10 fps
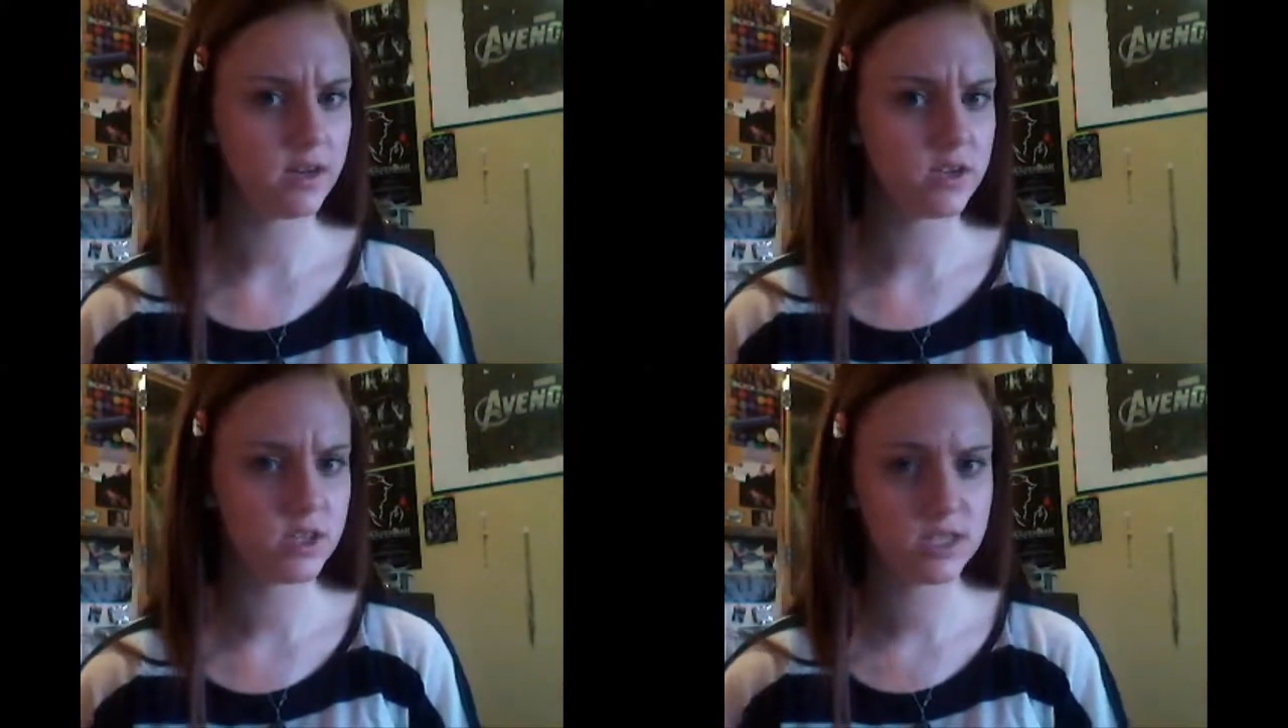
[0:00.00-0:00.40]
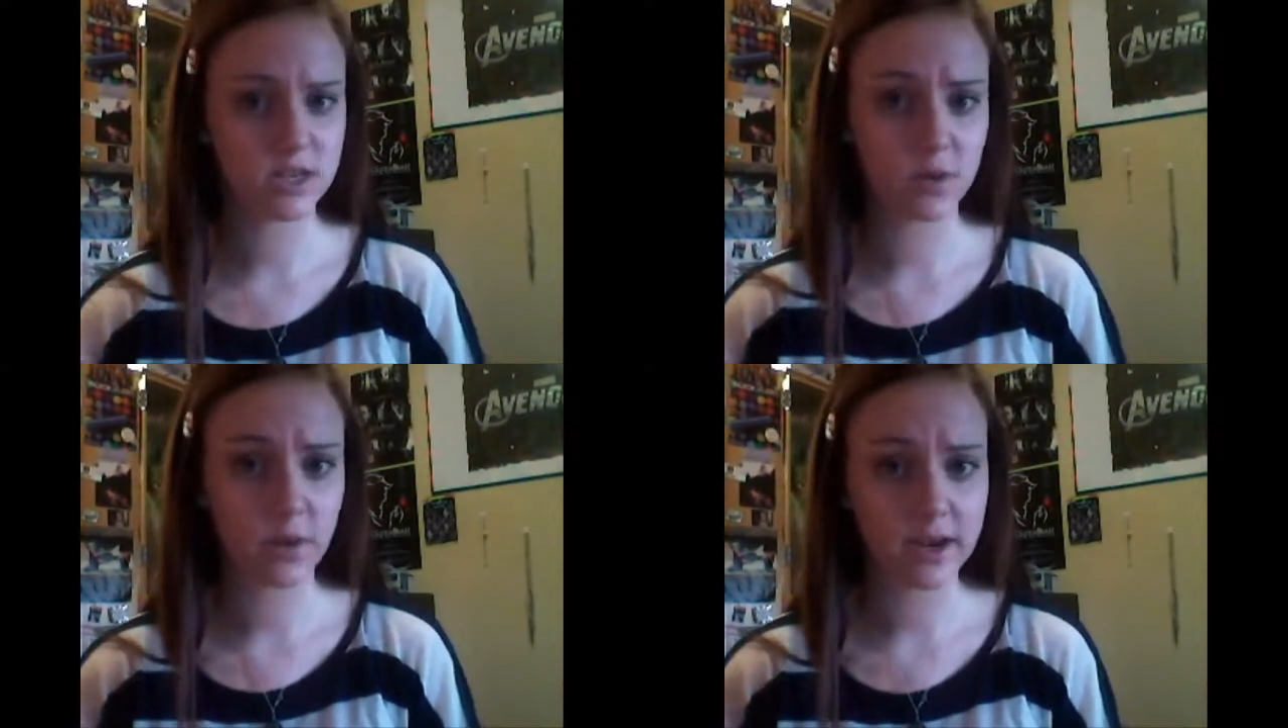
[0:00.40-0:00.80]
You're just
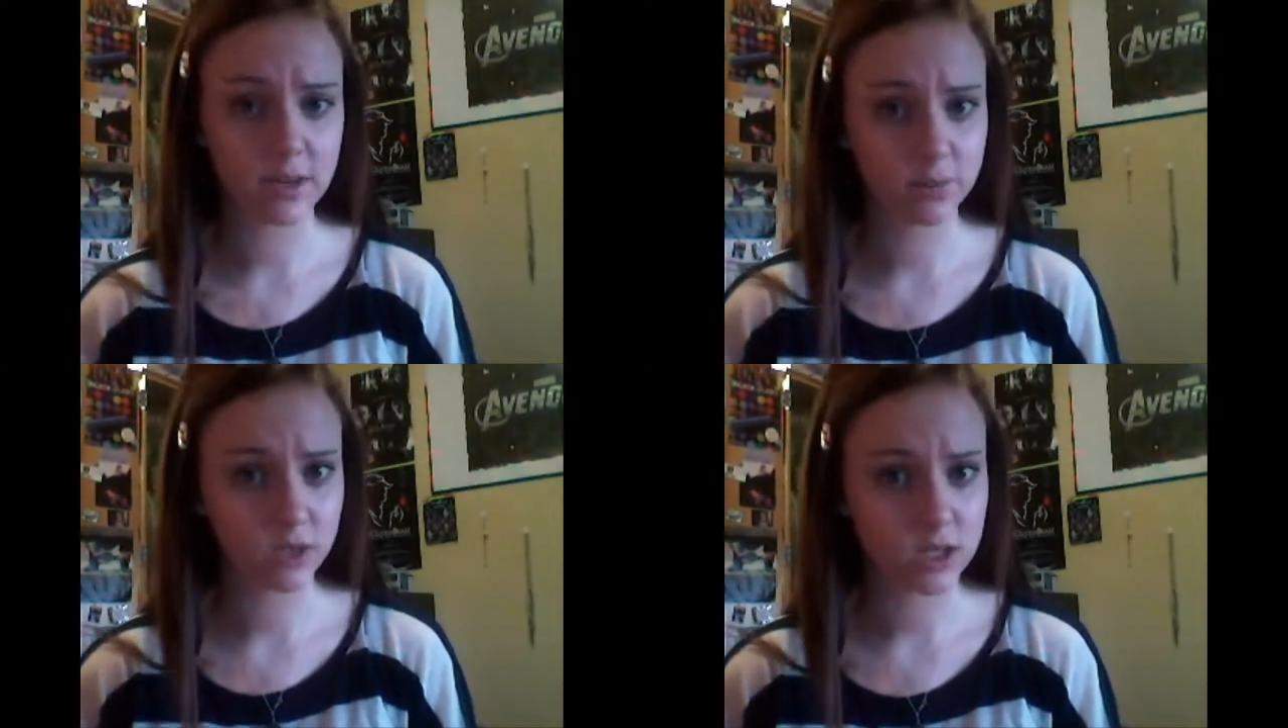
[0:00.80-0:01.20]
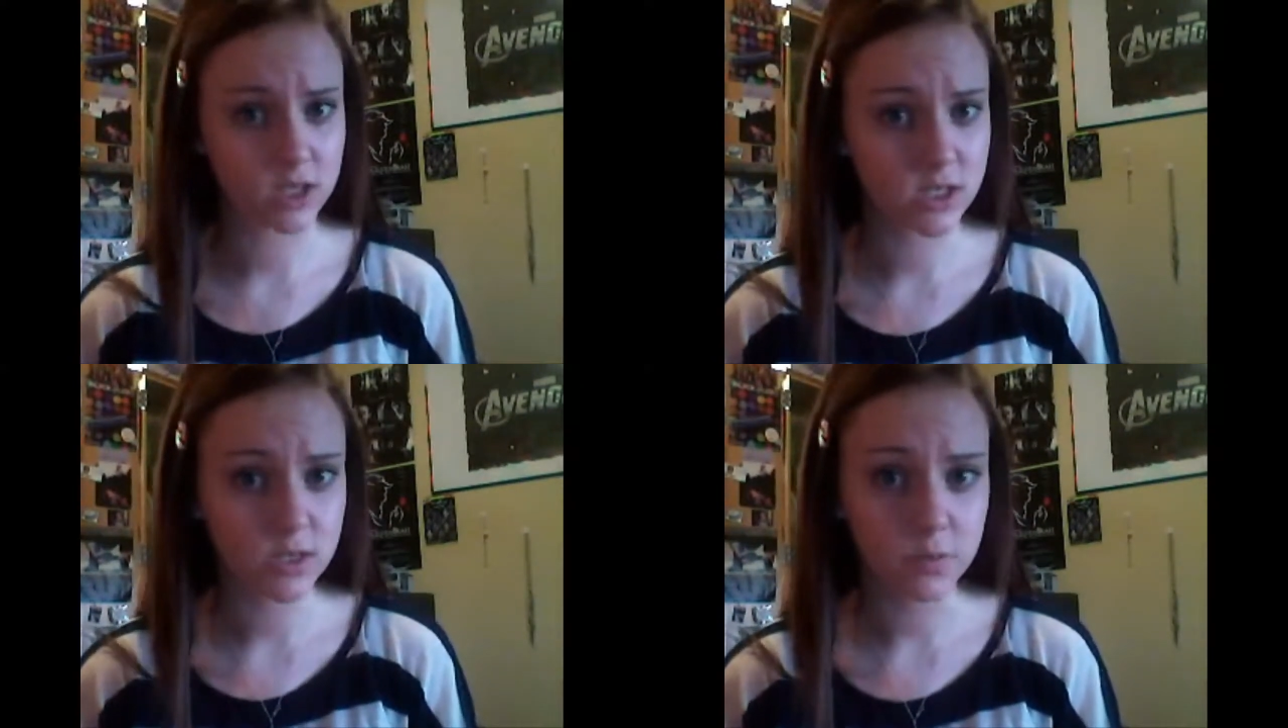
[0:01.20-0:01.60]
gonna wind up looking
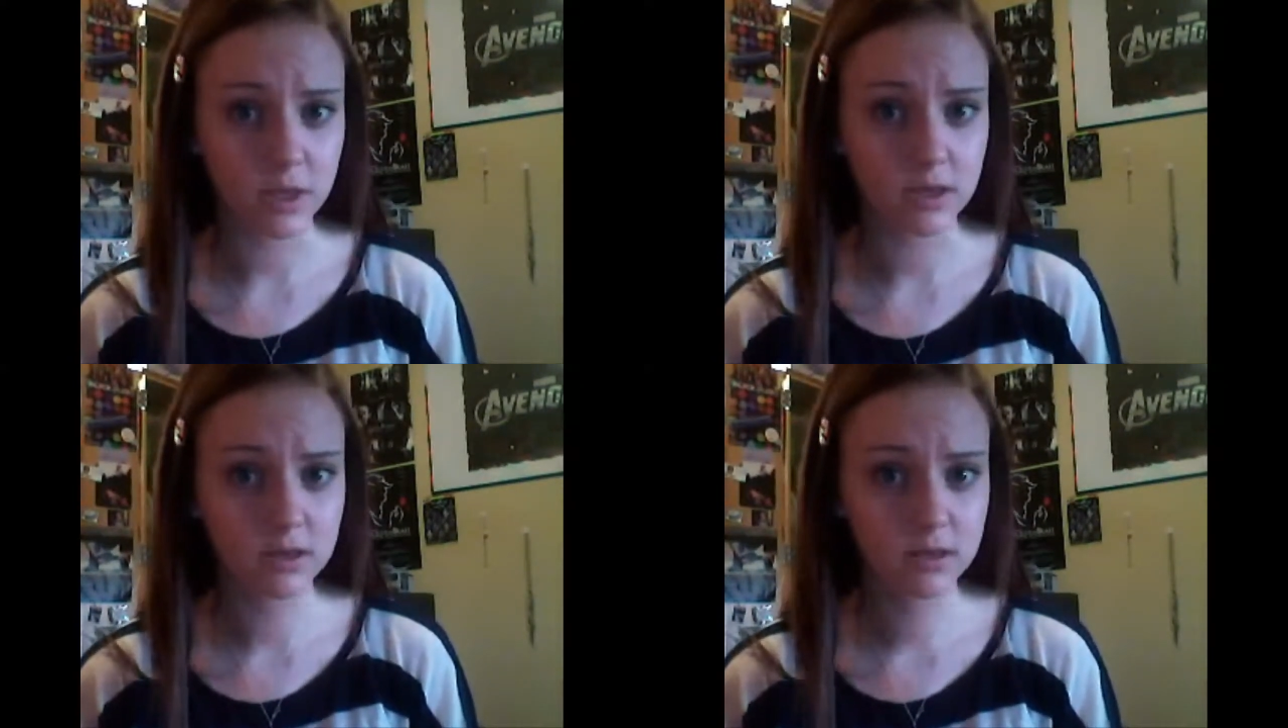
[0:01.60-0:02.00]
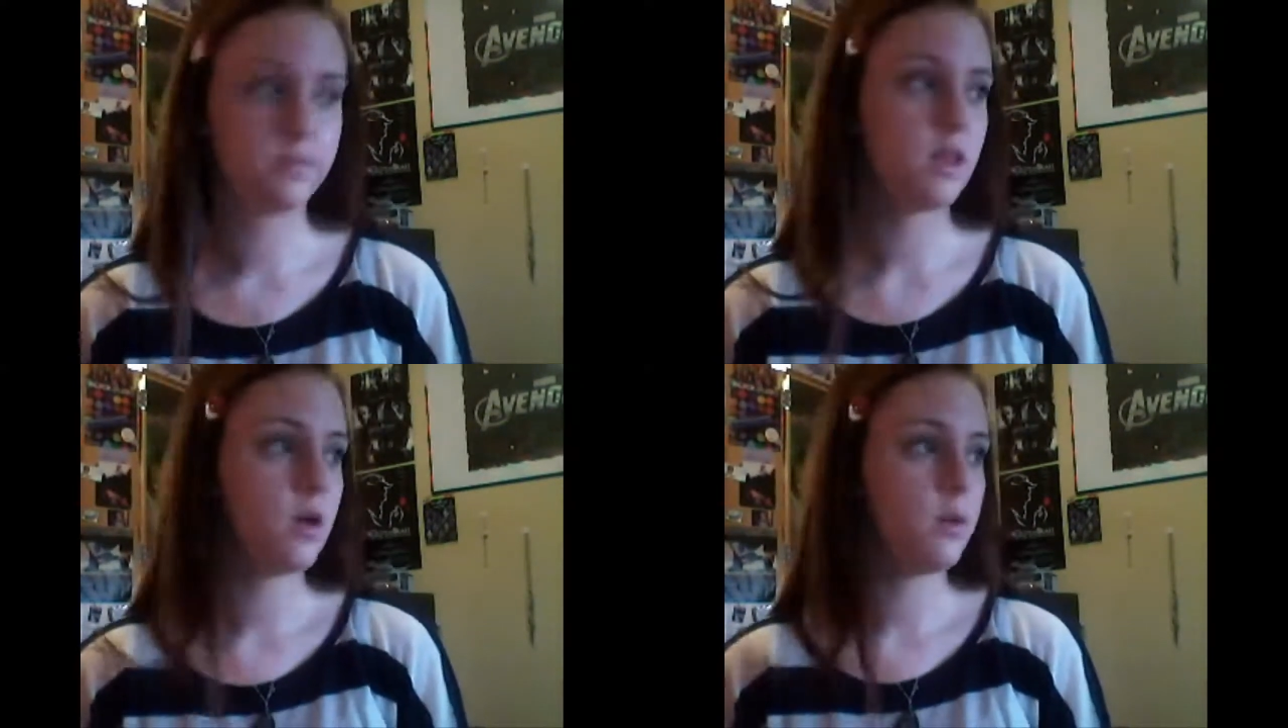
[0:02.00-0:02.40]
stupid.
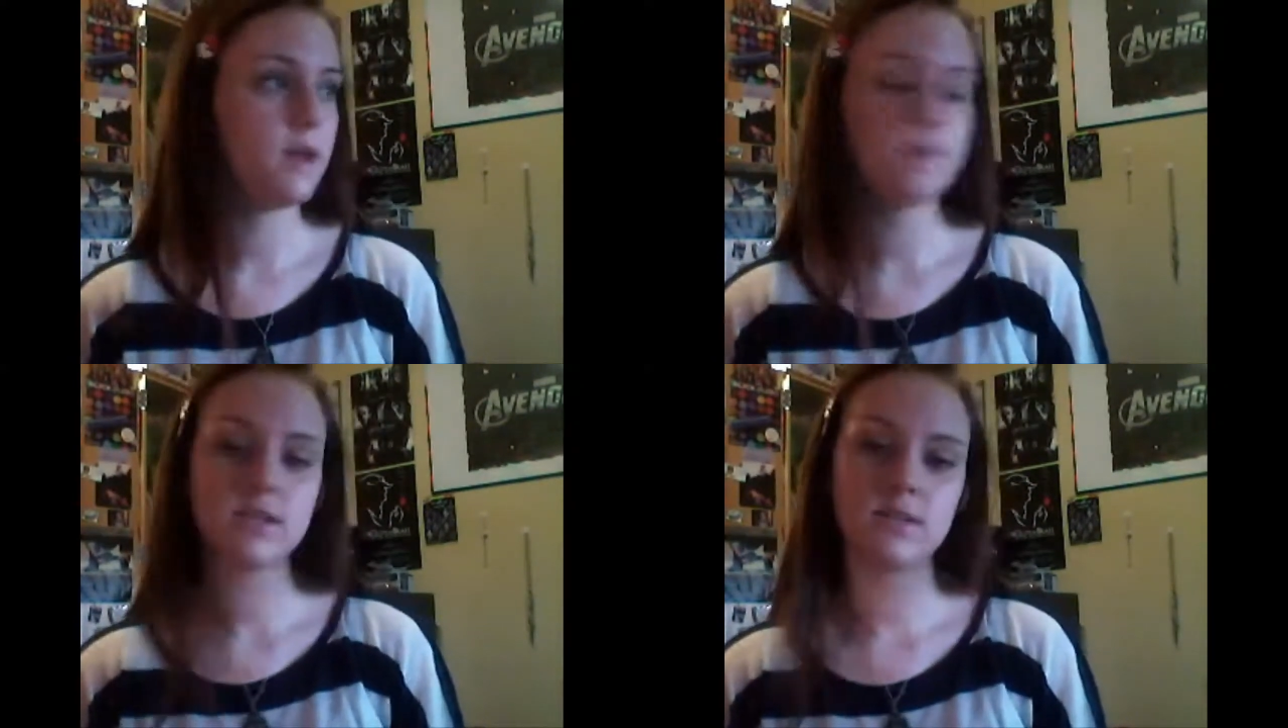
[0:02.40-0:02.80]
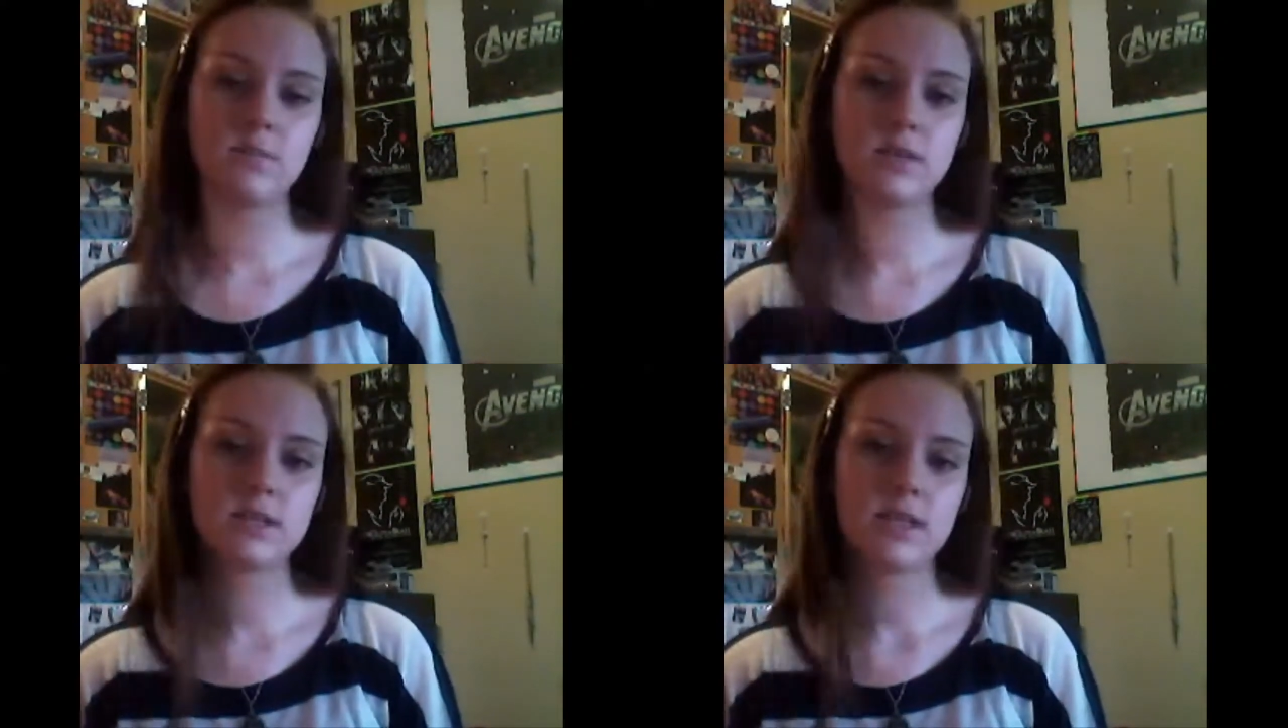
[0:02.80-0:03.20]
Whenever
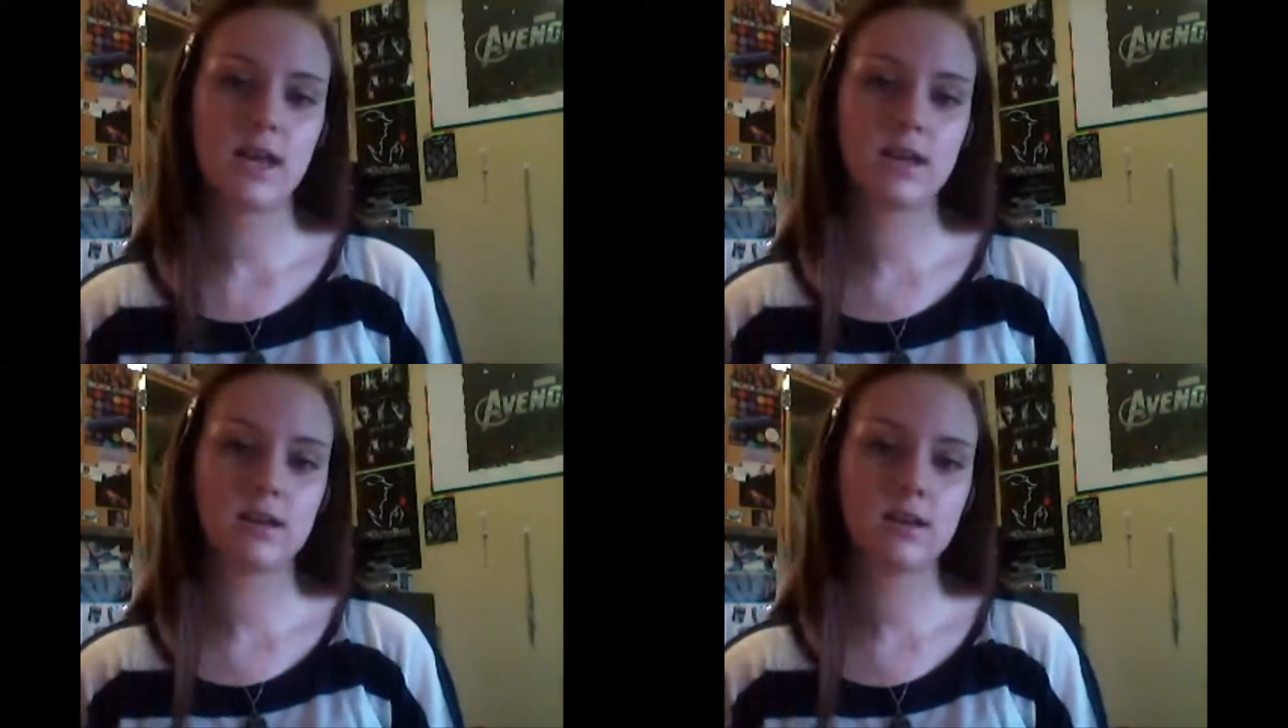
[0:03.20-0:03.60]
someone's like,